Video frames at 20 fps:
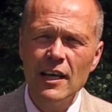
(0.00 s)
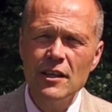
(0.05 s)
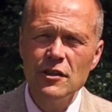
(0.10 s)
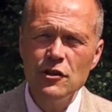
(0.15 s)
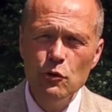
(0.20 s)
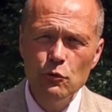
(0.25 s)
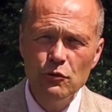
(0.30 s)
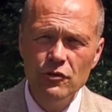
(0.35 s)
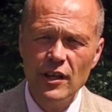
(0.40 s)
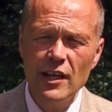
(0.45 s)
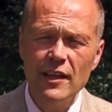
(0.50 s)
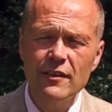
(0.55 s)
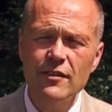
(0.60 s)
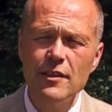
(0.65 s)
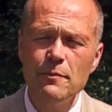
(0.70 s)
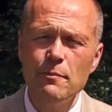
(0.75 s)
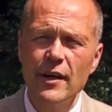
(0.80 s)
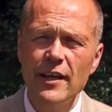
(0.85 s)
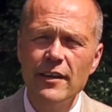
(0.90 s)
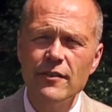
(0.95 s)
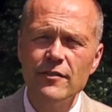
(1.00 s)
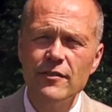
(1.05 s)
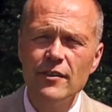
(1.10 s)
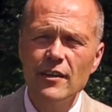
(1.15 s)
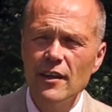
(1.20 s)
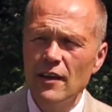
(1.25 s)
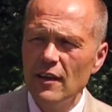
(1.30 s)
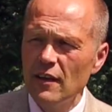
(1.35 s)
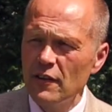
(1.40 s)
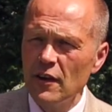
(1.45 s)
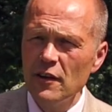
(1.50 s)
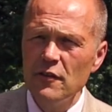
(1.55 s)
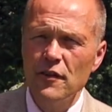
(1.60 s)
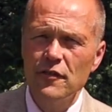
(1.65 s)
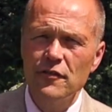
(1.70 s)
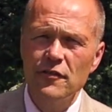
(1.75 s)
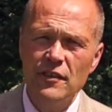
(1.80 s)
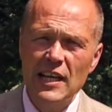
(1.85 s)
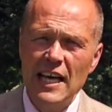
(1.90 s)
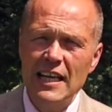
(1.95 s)
and utility based than the
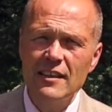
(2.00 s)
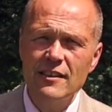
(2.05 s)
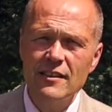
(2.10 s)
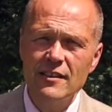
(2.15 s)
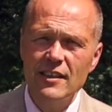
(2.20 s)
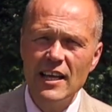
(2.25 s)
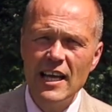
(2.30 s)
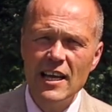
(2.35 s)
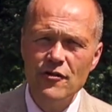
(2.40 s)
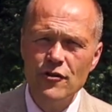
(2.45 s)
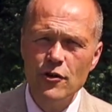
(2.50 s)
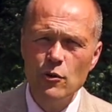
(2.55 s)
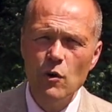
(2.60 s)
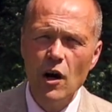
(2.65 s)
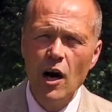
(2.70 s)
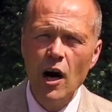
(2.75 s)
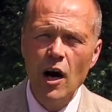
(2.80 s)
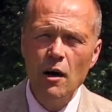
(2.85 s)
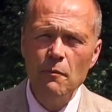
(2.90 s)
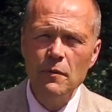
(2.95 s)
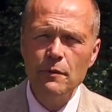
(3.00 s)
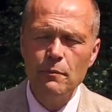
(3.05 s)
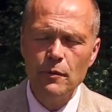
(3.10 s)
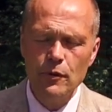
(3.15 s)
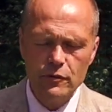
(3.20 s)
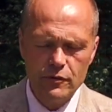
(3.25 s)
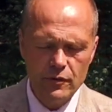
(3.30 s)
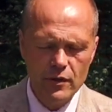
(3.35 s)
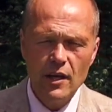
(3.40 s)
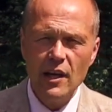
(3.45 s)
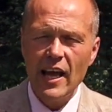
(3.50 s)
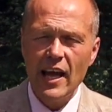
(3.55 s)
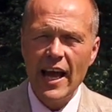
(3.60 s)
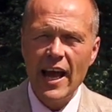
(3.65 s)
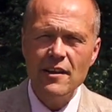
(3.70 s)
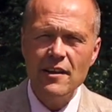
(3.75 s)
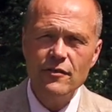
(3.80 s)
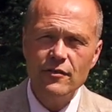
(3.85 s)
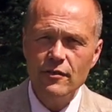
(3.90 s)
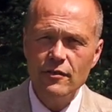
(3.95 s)
standard issue army boot.
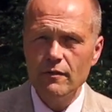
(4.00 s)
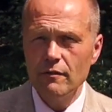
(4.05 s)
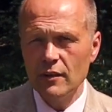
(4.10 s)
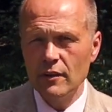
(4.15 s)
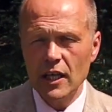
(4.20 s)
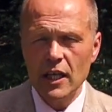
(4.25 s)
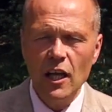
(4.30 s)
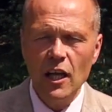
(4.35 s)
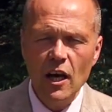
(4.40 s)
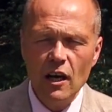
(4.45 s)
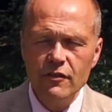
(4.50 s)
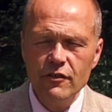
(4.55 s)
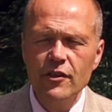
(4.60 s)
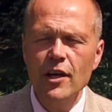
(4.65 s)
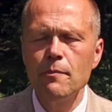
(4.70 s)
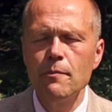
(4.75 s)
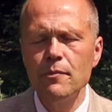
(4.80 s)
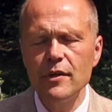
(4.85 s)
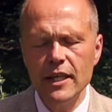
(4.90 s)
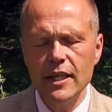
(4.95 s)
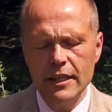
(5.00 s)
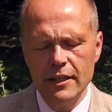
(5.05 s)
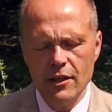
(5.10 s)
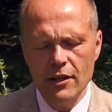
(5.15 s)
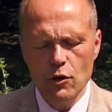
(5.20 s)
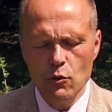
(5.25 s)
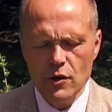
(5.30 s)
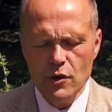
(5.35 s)
Hence, the Clarks Company in the